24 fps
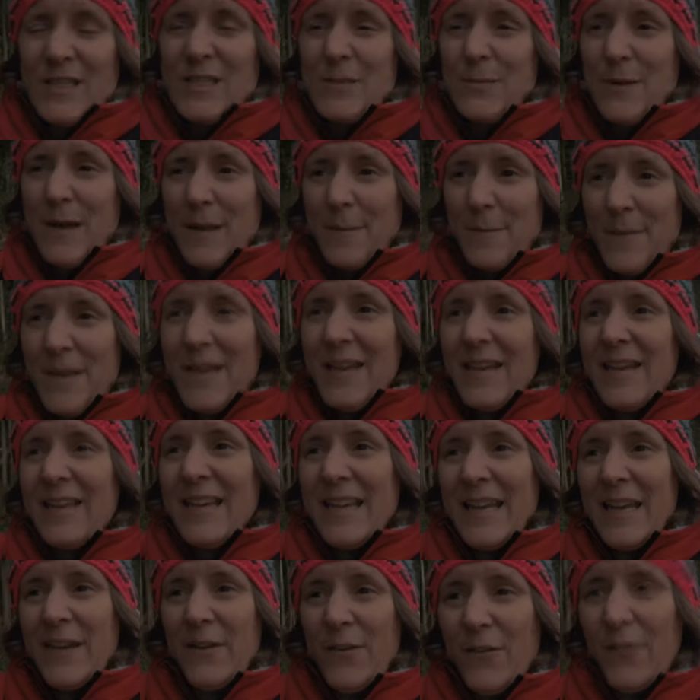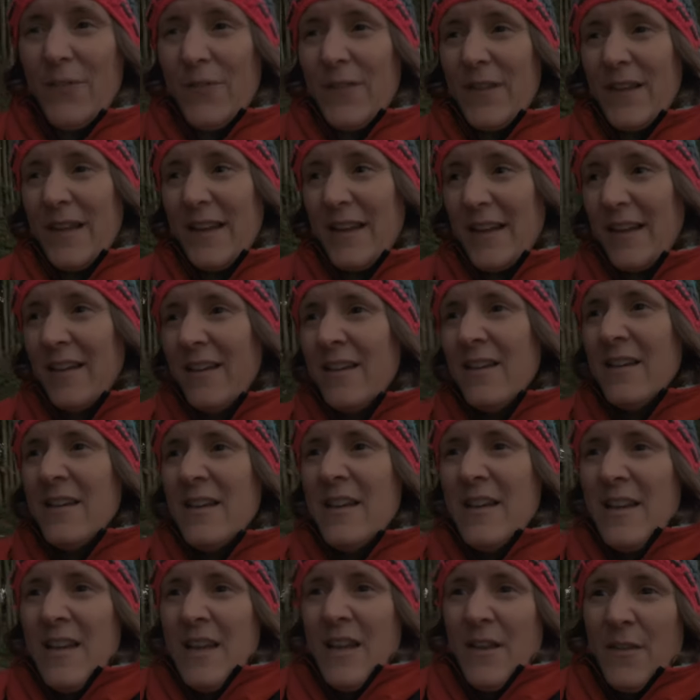swim if the
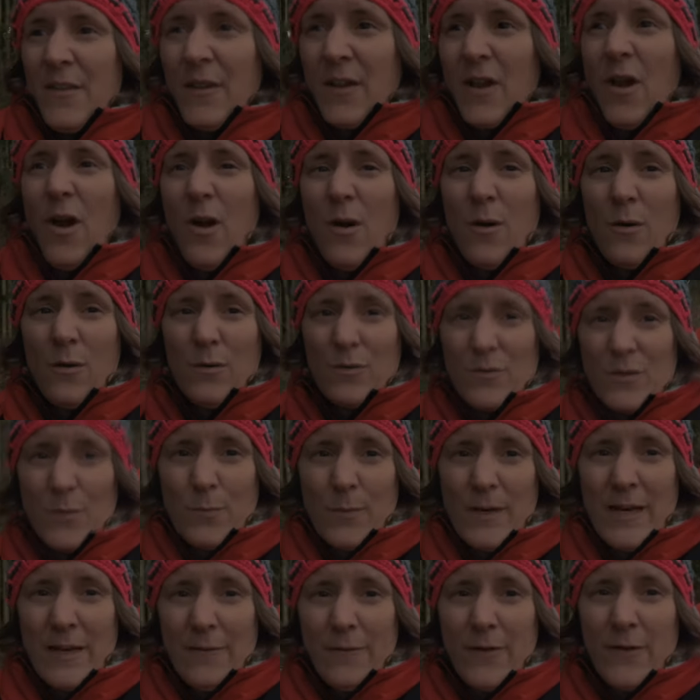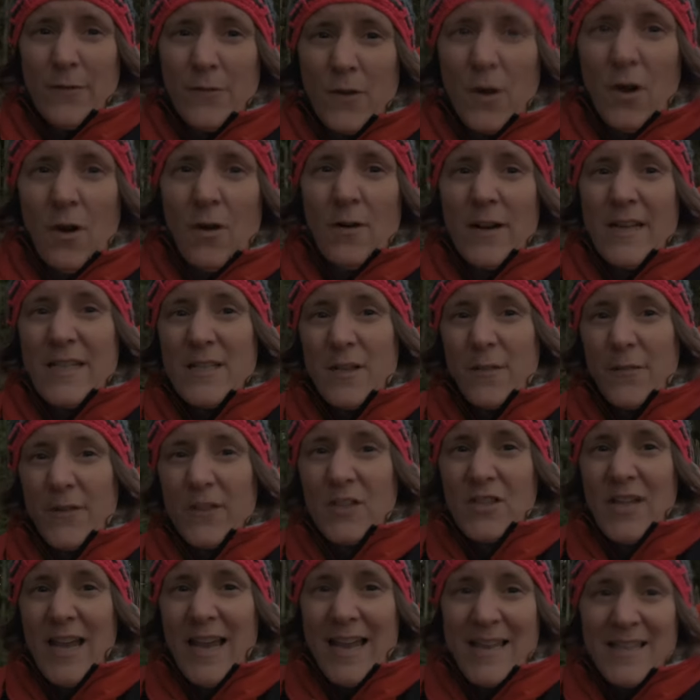cold or whatever you've got is on the
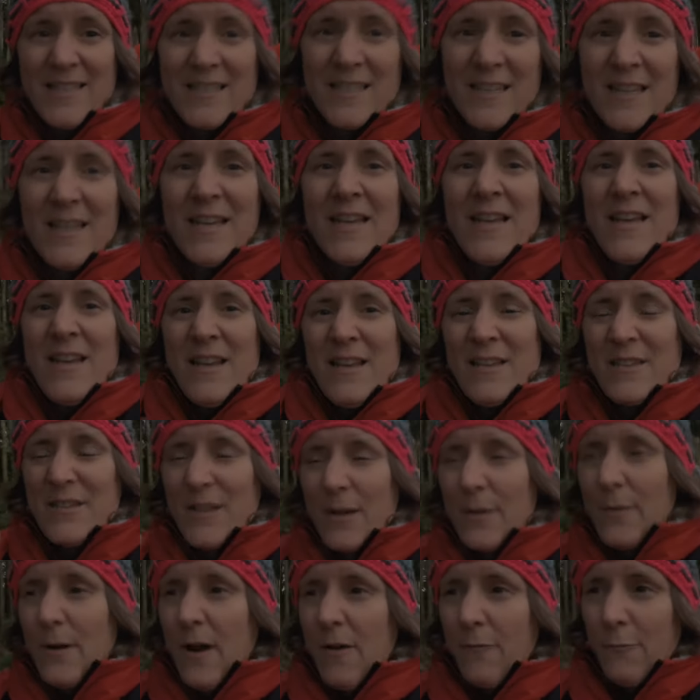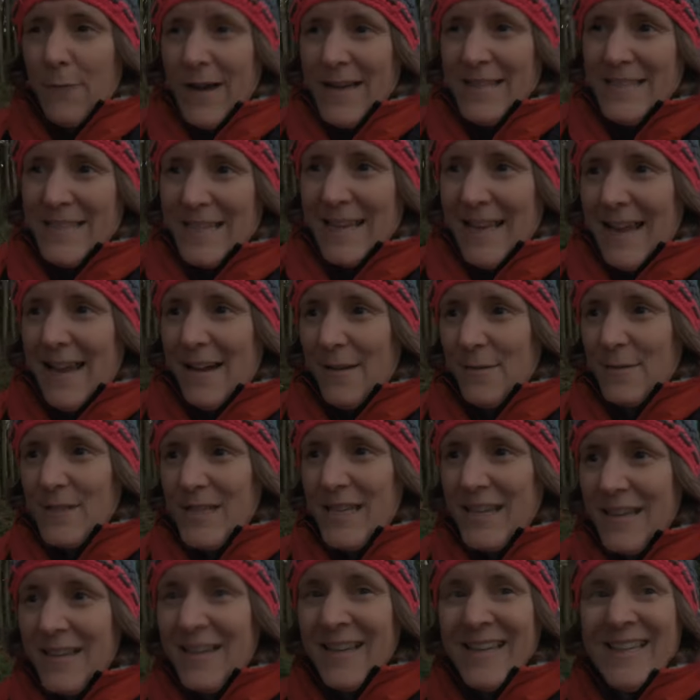chest. So I've waited it out.
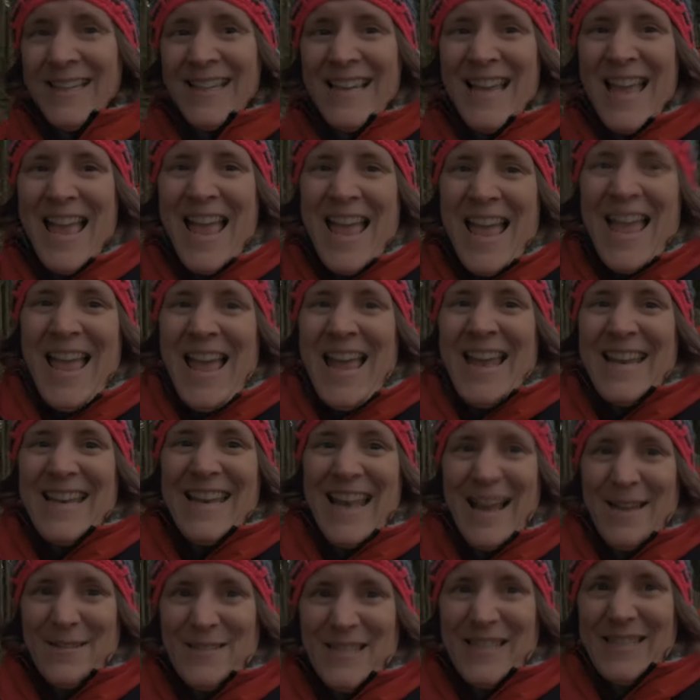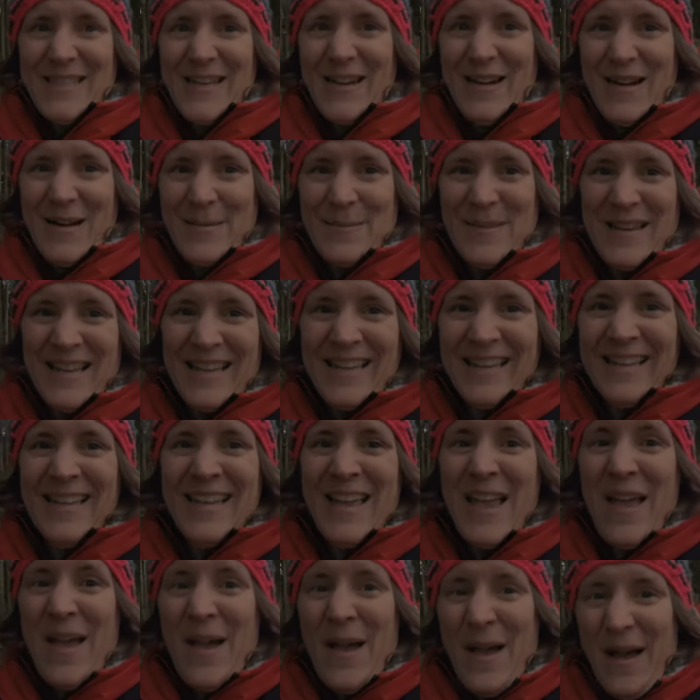Now's the time.
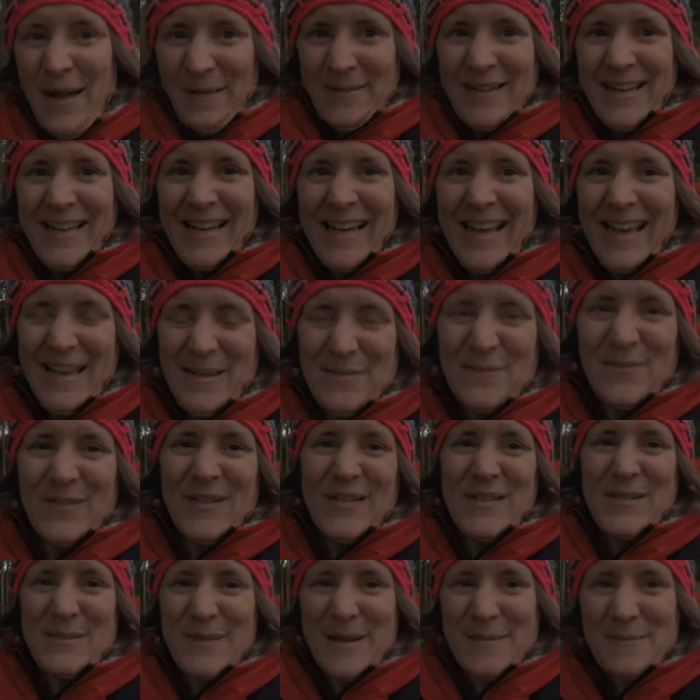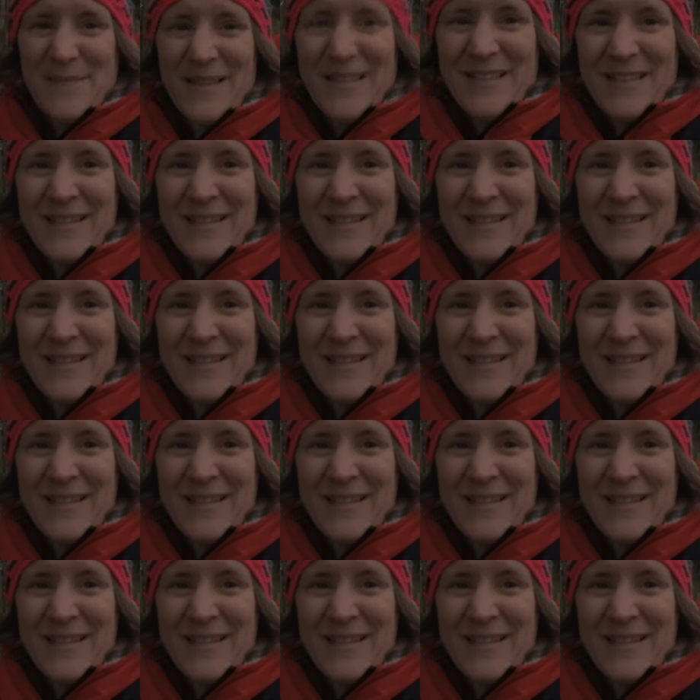I'm going to get in for a swim.